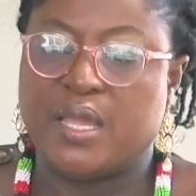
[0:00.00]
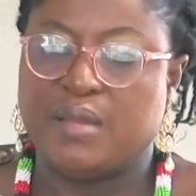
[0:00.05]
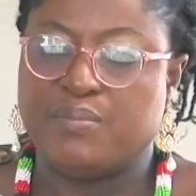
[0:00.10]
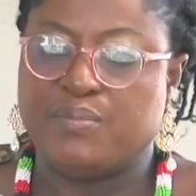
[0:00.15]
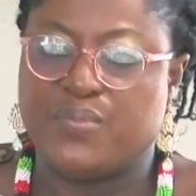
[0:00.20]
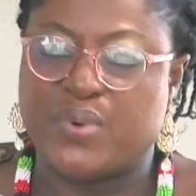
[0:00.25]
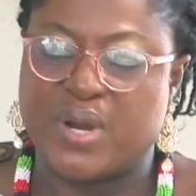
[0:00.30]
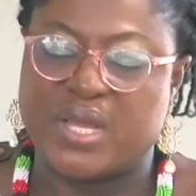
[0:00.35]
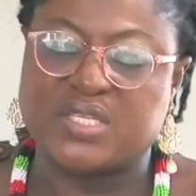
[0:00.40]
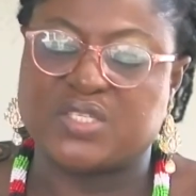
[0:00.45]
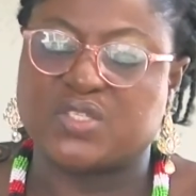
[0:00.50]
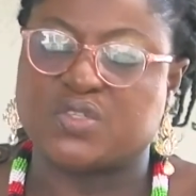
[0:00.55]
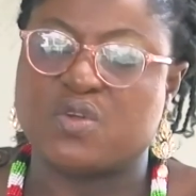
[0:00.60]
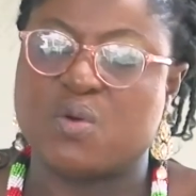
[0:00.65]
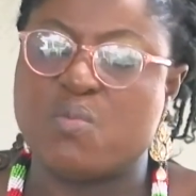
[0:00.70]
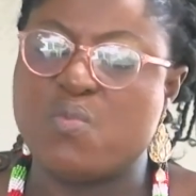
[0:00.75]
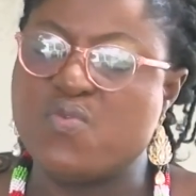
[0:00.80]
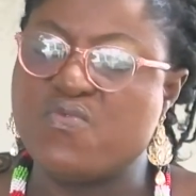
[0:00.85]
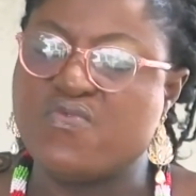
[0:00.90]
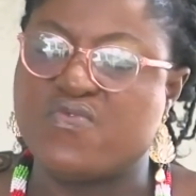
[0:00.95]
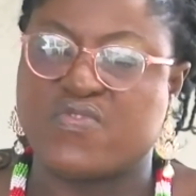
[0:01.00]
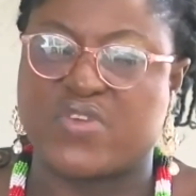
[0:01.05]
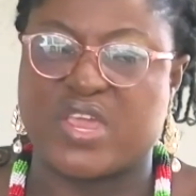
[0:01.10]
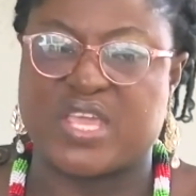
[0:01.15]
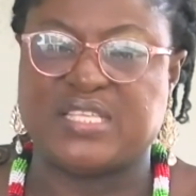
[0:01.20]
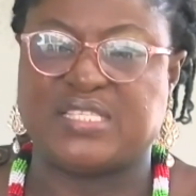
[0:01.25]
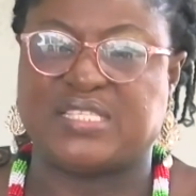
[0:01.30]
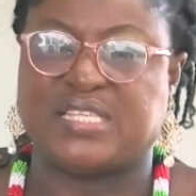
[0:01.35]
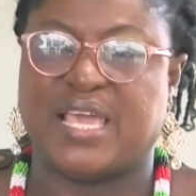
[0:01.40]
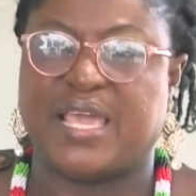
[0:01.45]
Branch no moon
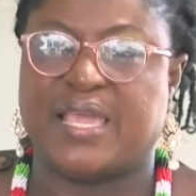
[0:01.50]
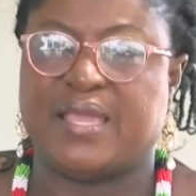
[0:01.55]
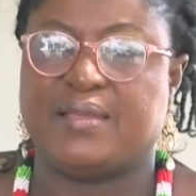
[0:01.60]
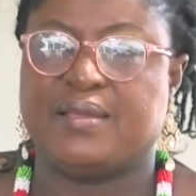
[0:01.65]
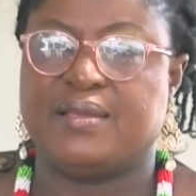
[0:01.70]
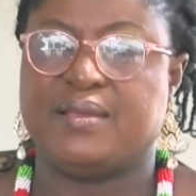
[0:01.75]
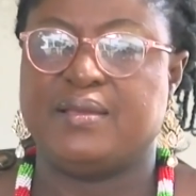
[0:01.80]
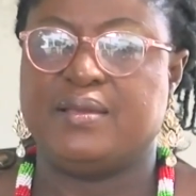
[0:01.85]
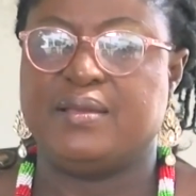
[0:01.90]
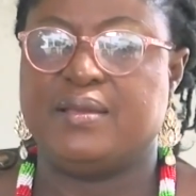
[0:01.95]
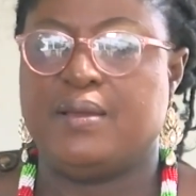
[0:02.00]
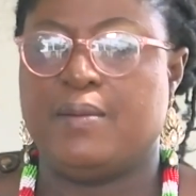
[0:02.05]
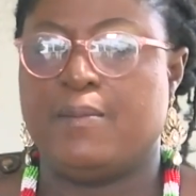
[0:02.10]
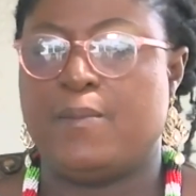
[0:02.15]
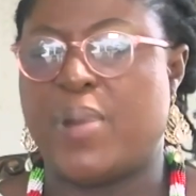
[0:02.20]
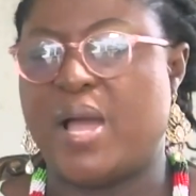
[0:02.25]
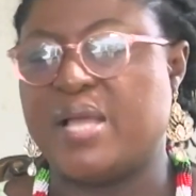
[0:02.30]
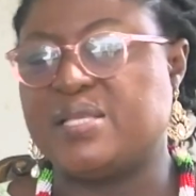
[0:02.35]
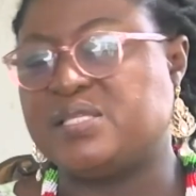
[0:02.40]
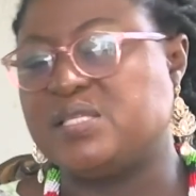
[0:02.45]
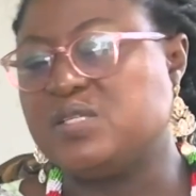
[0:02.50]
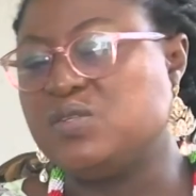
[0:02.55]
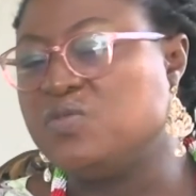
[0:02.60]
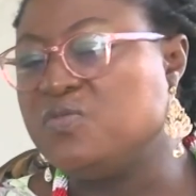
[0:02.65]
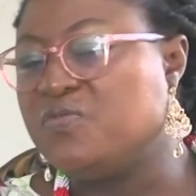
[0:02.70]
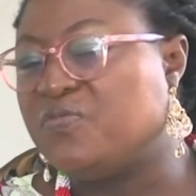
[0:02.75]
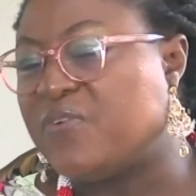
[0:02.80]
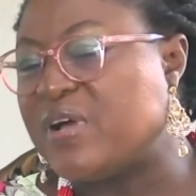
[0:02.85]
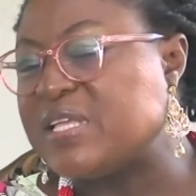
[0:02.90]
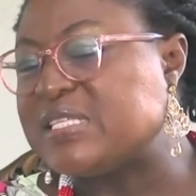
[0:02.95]
train, say, party no
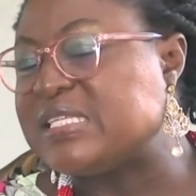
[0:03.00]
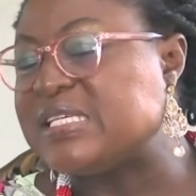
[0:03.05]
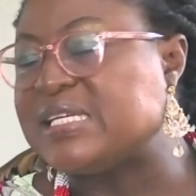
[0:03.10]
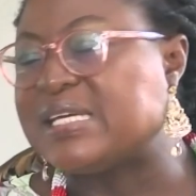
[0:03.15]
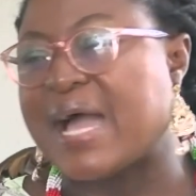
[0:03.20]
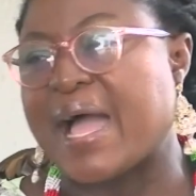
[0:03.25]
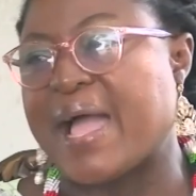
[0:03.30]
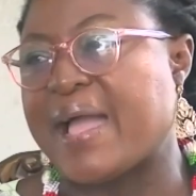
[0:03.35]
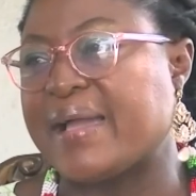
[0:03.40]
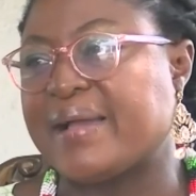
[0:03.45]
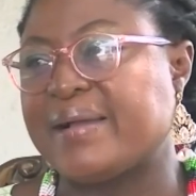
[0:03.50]
fasika.